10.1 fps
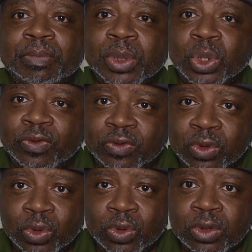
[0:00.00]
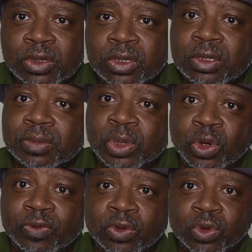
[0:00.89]
beautiful,
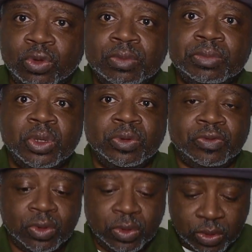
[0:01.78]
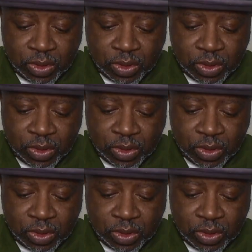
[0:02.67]
beautiful, beautiful.